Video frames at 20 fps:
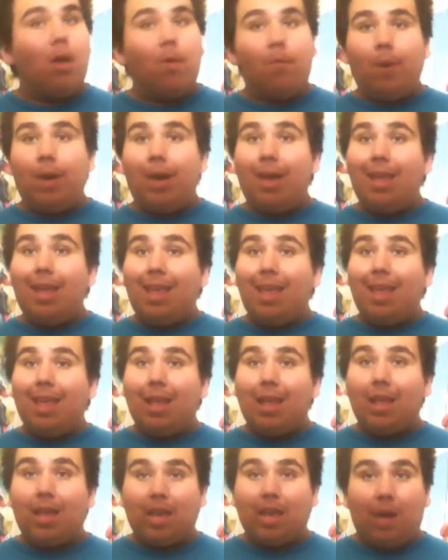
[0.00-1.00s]
But
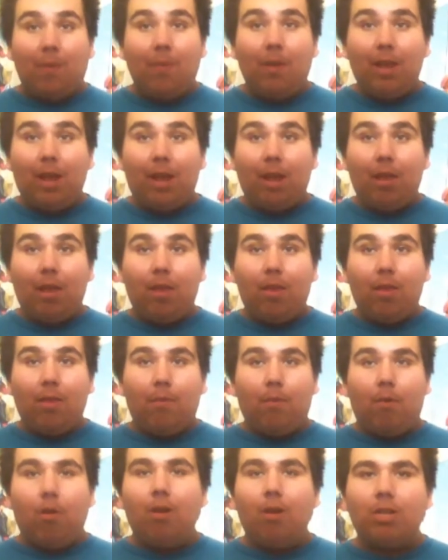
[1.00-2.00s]
coming out of The
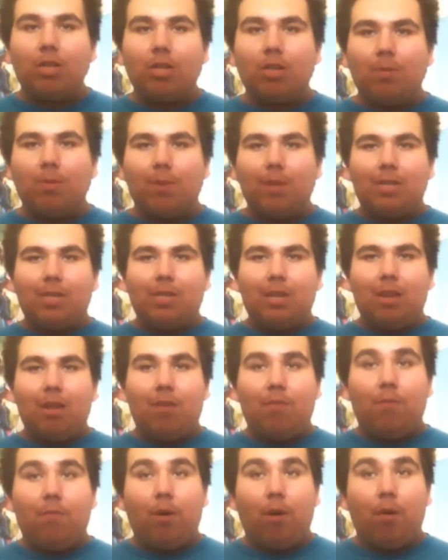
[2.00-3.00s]
Mortal Instruments: City
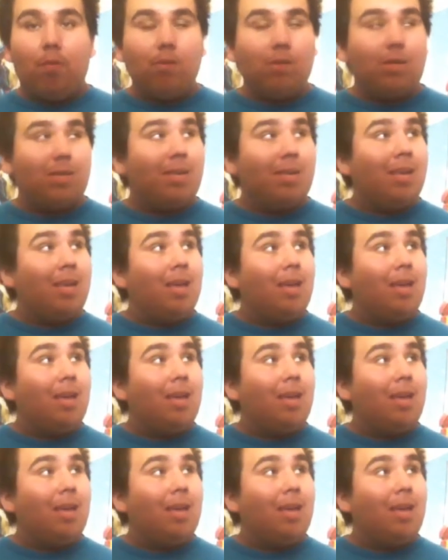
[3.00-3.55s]
of Bones,